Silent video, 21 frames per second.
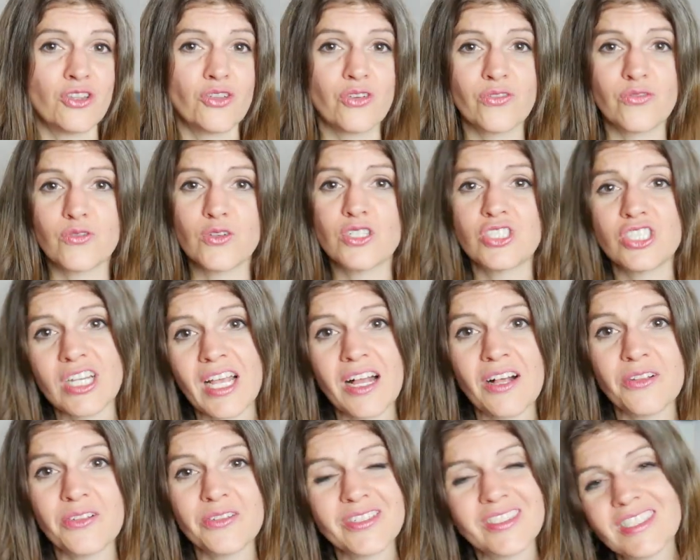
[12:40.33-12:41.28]
look for
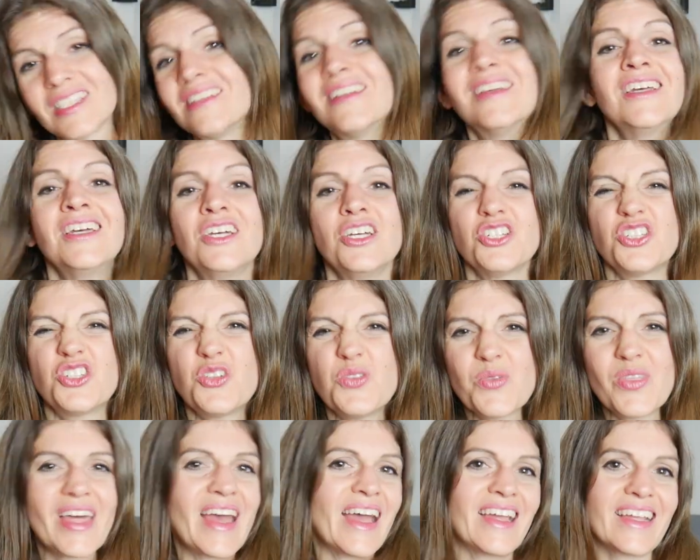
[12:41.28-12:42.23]
shells and
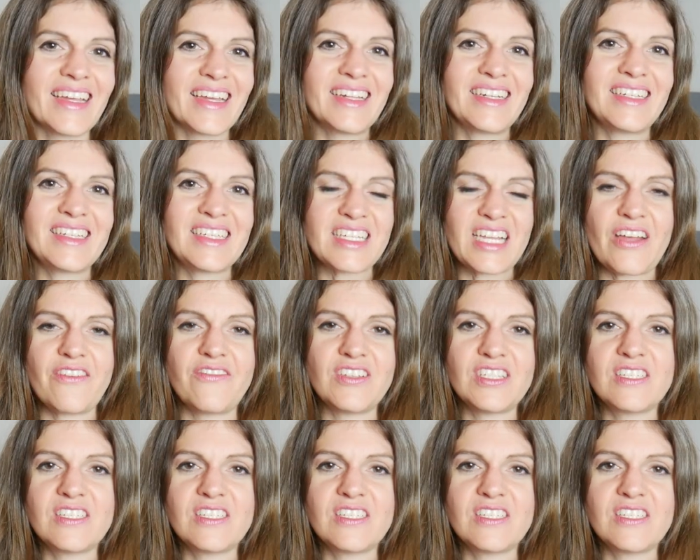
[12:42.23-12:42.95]
do that kind of stuff.